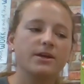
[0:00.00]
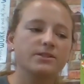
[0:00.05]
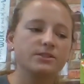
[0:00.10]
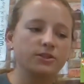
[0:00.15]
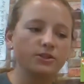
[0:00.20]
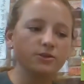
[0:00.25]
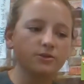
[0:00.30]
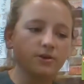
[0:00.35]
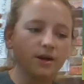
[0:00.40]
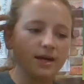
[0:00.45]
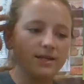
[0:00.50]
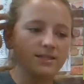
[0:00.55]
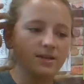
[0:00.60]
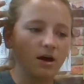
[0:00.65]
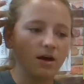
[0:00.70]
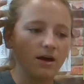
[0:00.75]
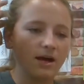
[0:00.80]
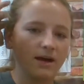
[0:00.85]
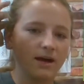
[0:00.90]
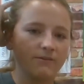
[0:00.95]
So you guys
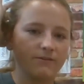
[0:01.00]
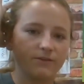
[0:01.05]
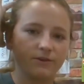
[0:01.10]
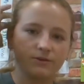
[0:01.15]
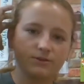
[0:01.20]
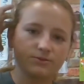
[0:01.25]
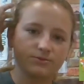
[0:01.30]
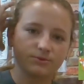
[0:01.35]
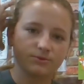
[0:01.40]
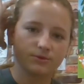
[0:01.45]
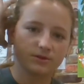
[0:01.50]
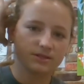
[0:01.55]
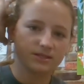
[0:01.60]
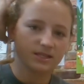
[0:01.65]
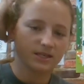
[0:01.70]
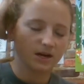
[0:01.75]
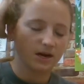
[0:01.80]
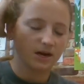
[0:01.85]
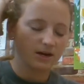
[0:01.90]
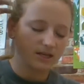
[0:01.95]
all have those rules
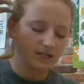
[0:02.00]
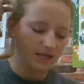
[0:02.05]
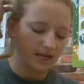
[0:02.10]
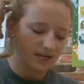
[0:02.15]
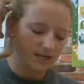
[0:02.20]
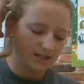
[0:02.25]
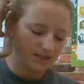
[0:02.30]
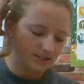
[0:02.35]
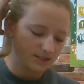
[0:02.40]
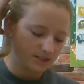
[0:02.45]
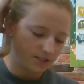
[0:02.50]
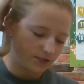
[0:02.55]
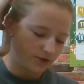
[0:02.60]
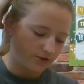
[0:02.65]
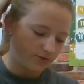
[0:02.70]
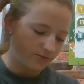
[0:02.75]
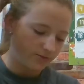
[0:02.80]
in our class too.